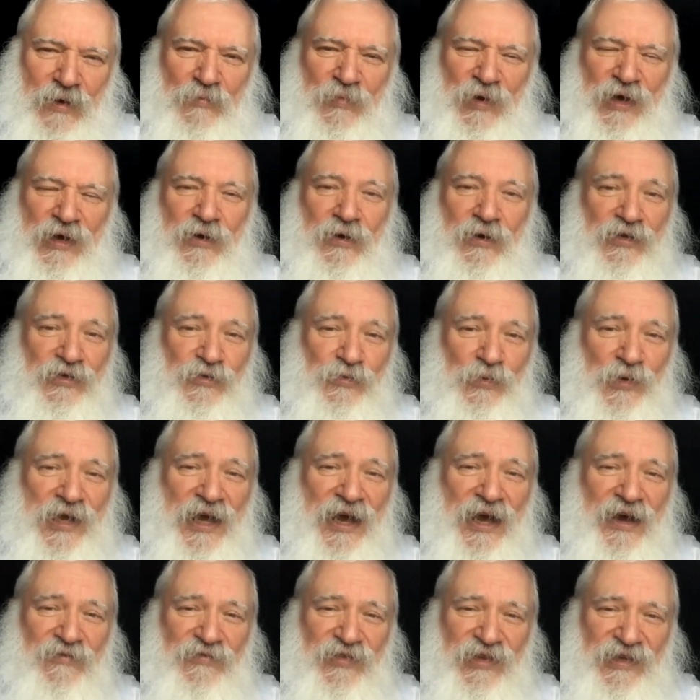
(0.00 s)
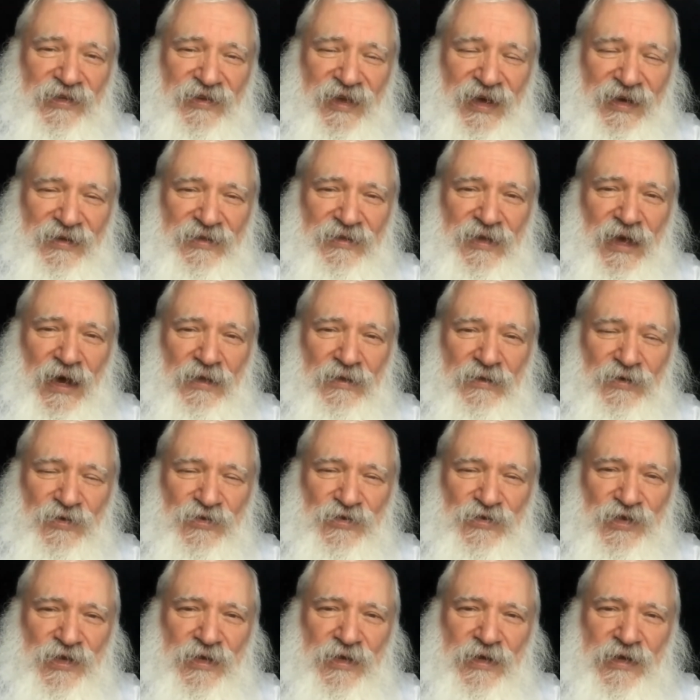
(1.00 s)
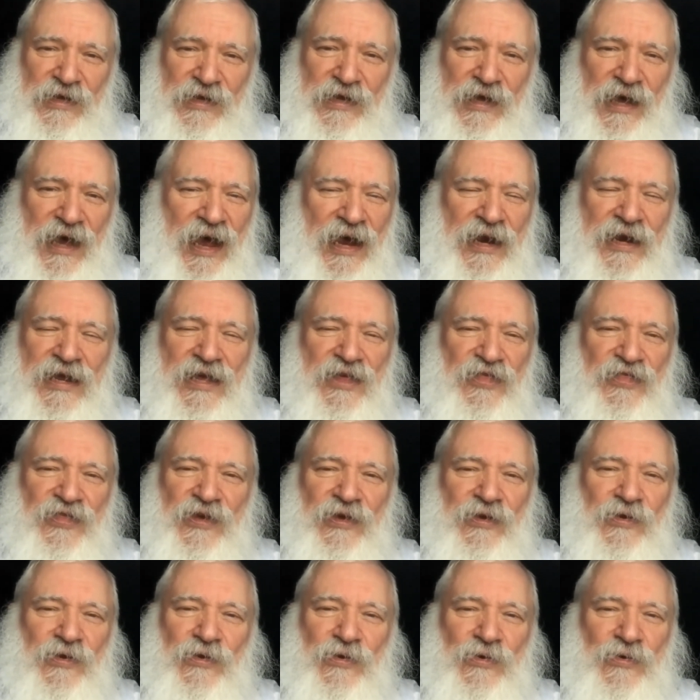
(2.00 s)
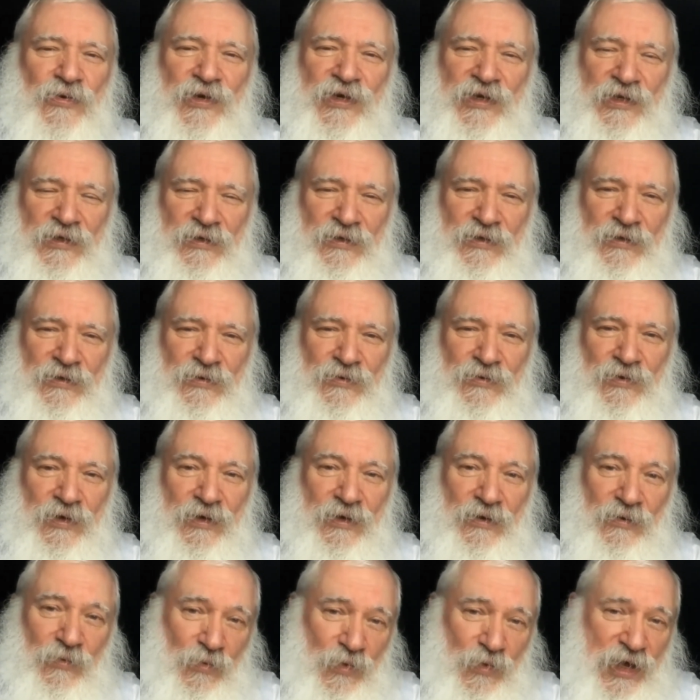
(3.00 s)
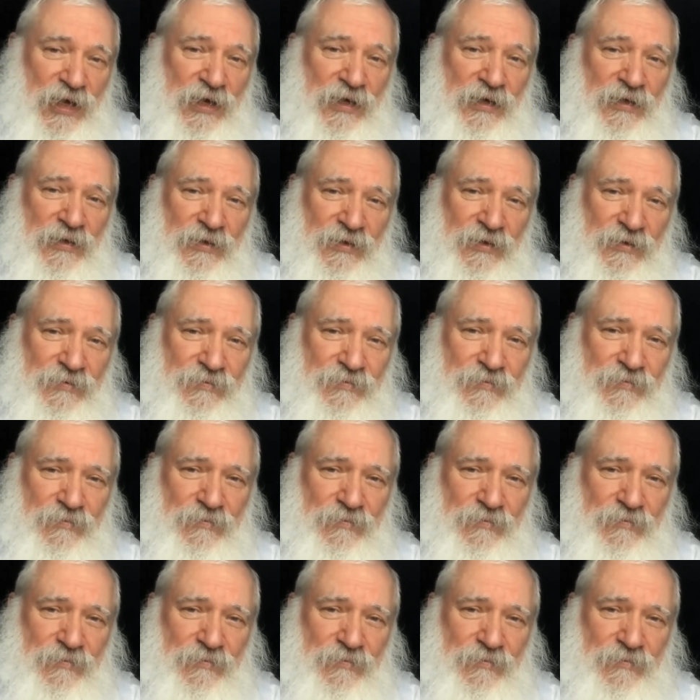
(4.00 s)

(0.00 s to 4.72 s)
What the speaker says: Because we have the technology, anything you can do, we can do."